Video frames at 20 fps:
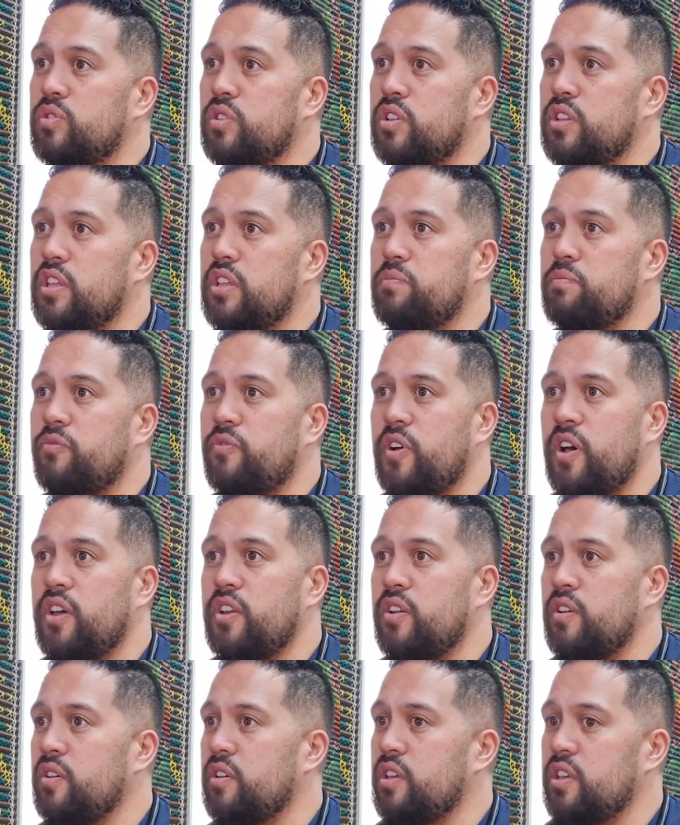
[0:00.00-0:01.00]
So that
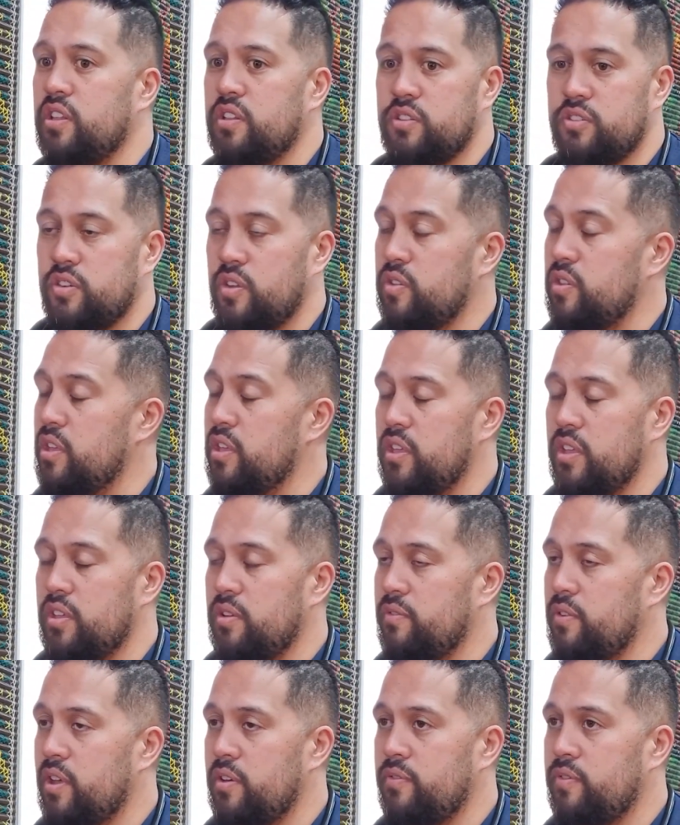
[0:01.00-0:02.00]

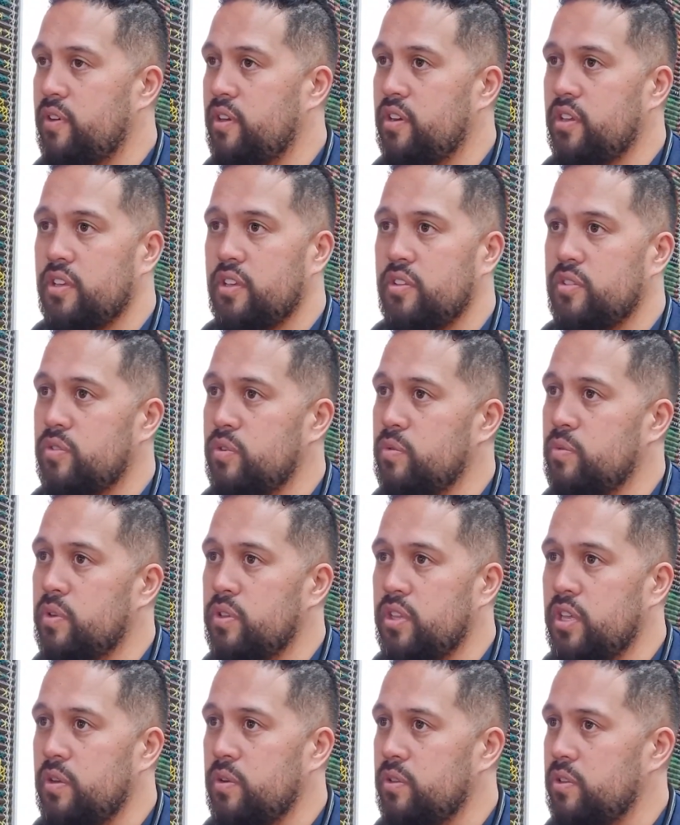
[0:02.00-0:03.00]
whānau can, do
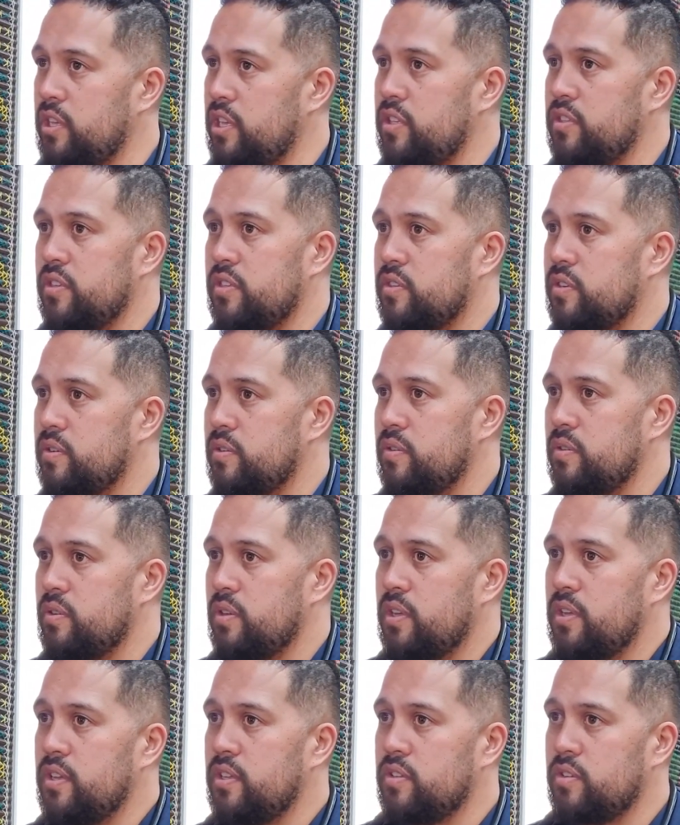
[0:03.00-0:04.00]
what they need to
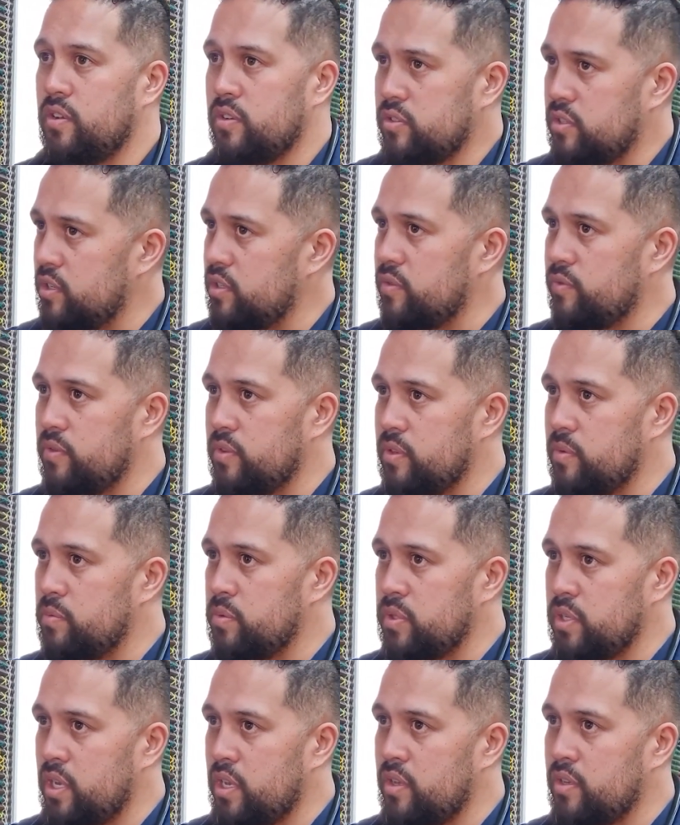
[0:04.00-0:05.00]
do, not just for
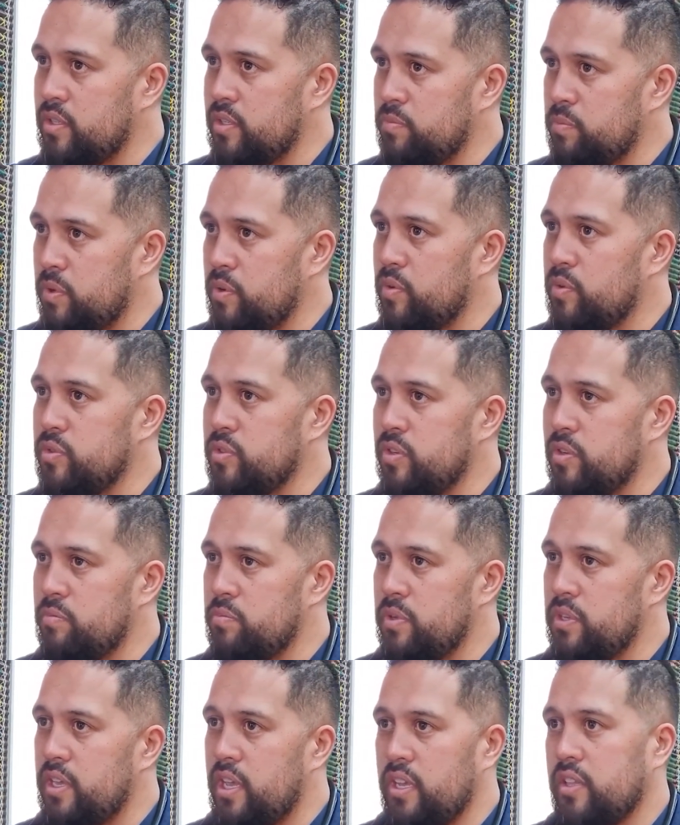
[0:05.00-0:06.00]
themselves, but also
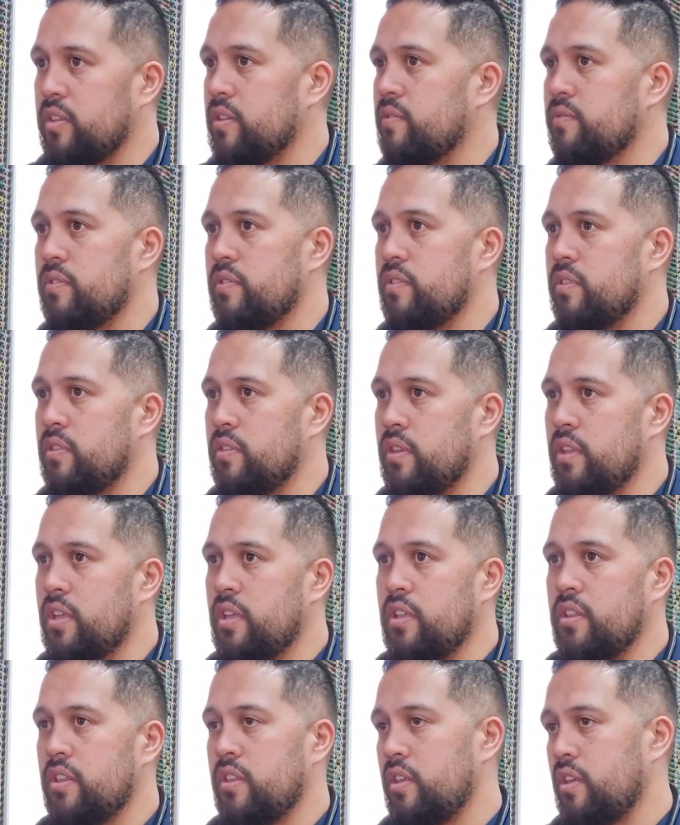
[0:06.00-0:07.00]
be active in
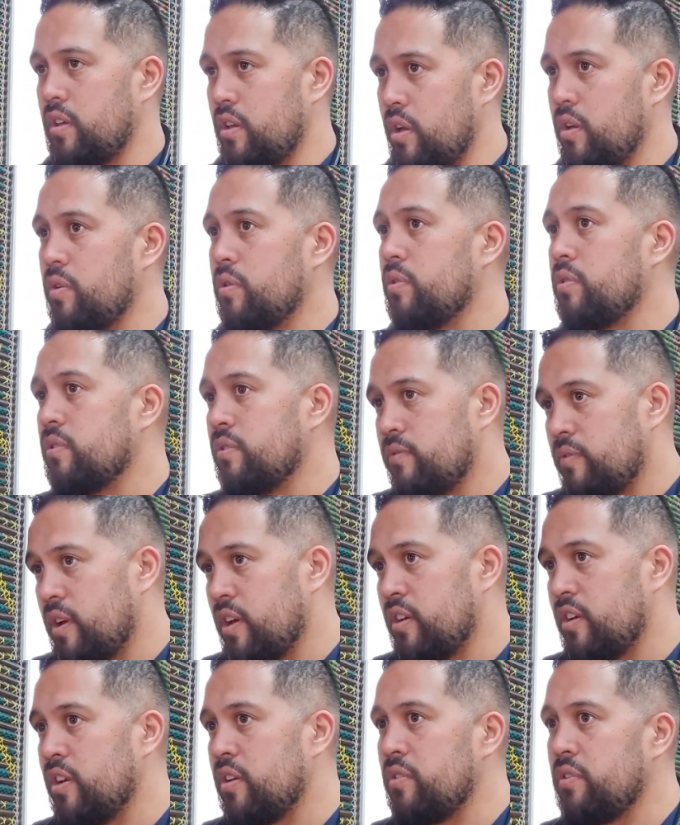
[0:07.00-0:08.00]
their own
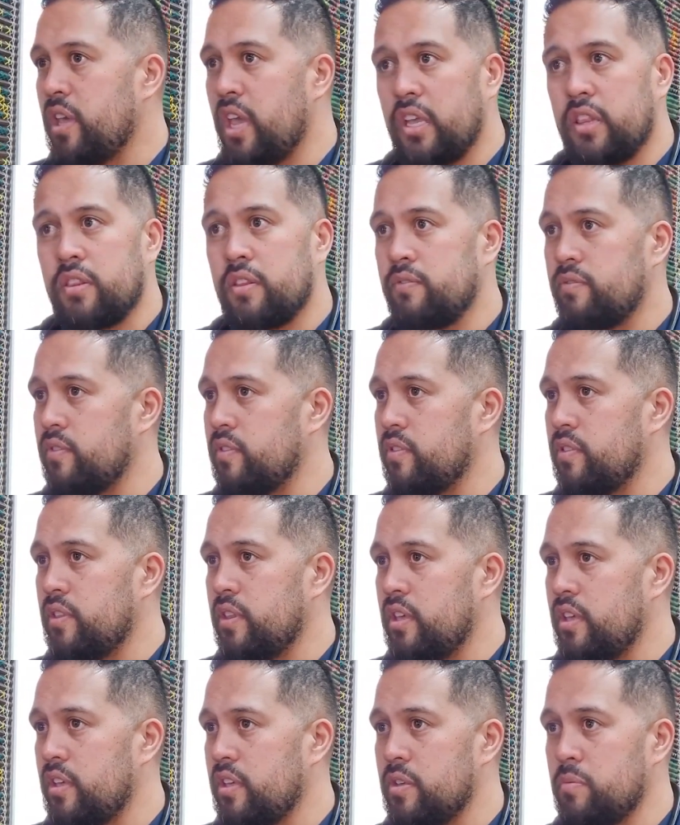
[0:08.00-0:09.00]
whānau, active in
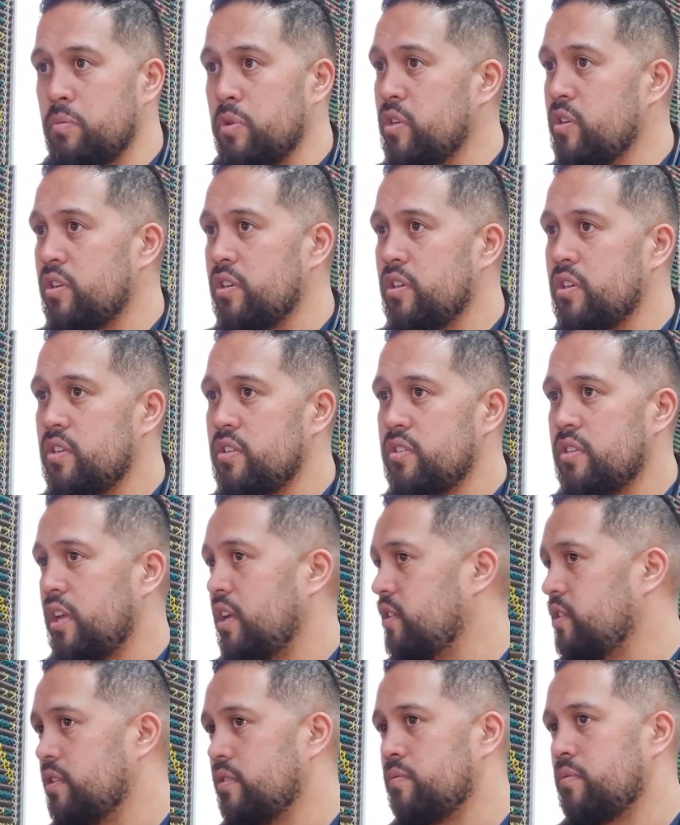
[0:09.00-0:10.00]
their communities,
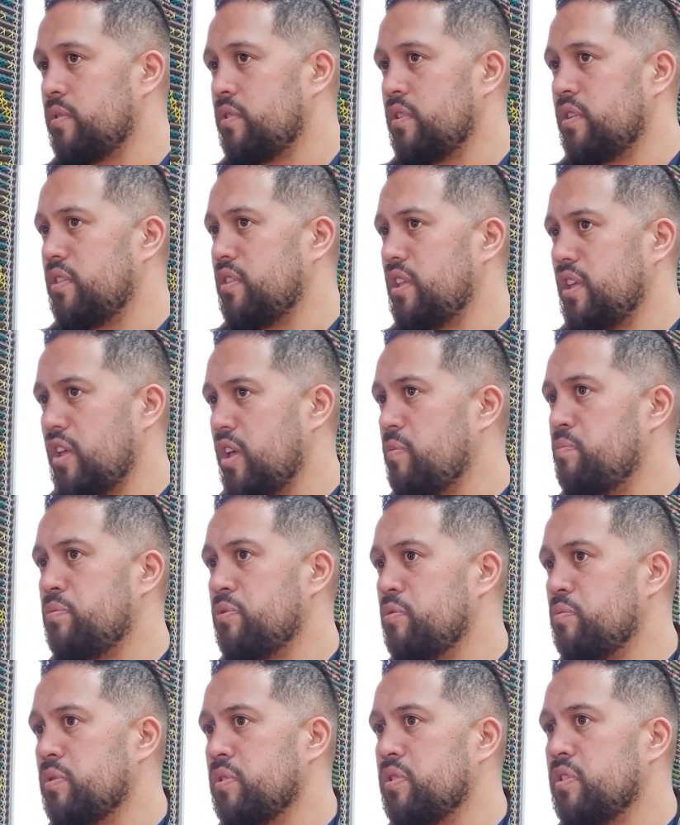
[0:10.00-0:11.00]
active within their hapū,
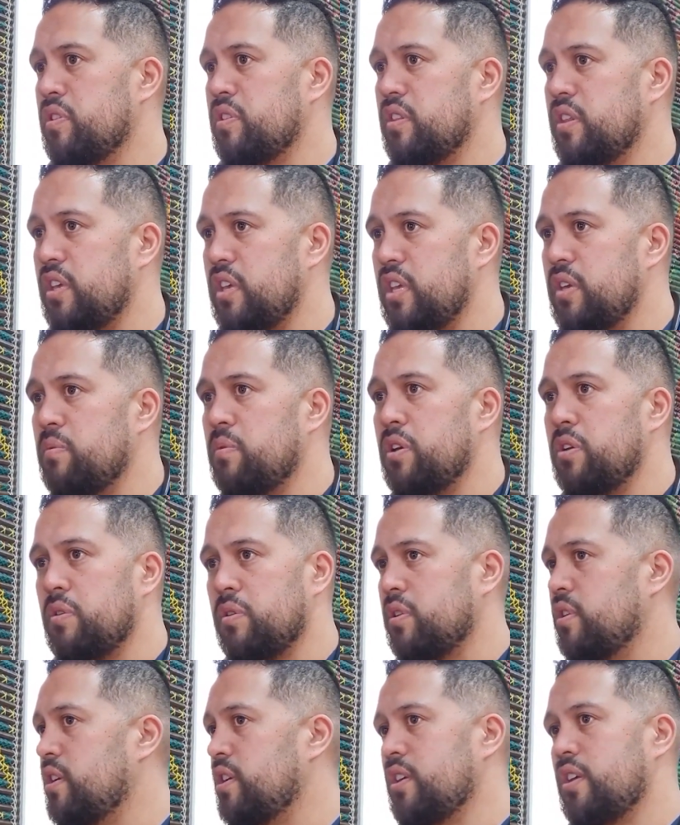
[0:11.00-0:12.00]
within their
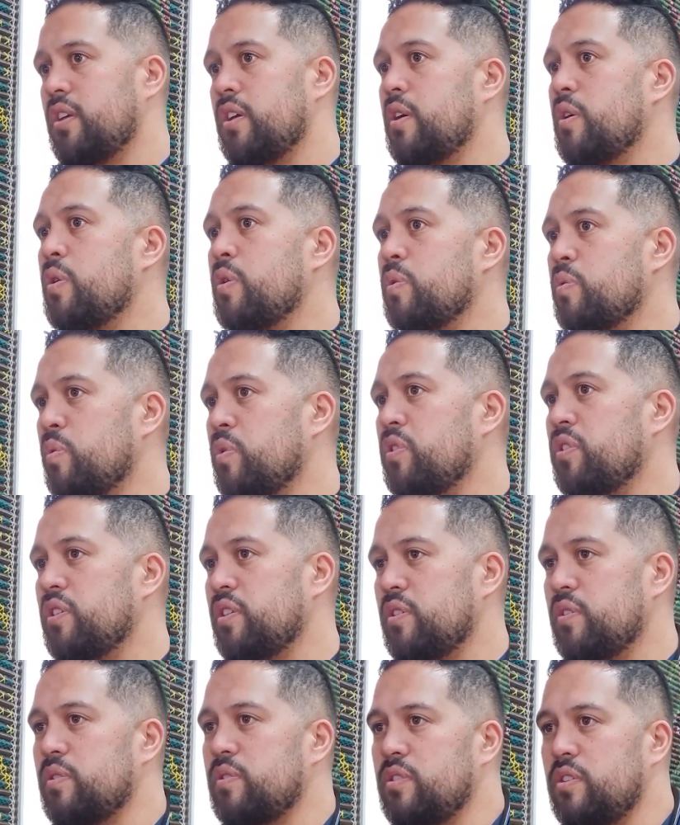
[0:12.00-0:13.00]
iwi,
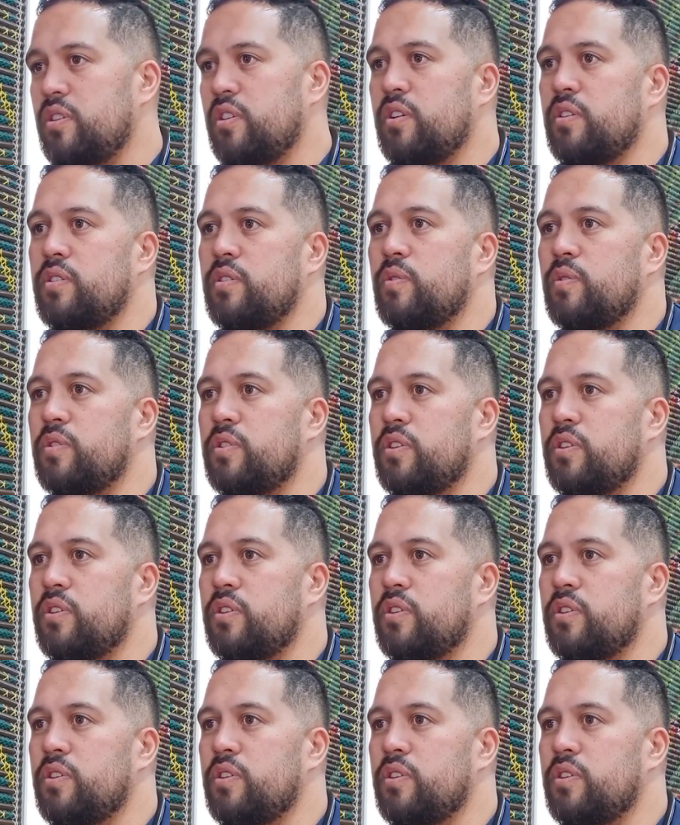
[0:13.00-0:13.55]
within, you know, all